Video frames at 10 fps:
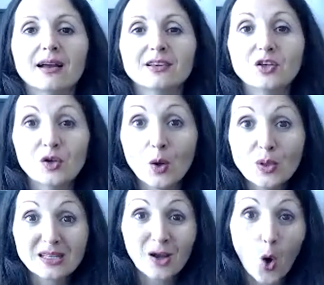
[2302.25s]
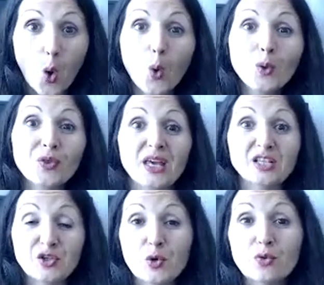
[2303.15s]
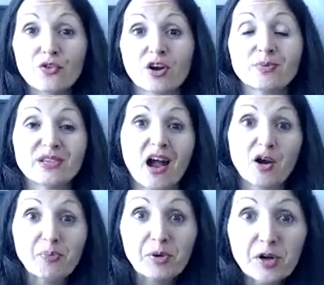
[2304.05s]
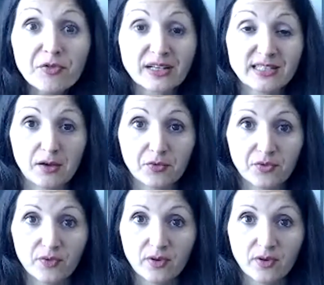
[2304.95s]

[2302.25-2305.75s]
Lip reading: you know that all these new verbs are perfective,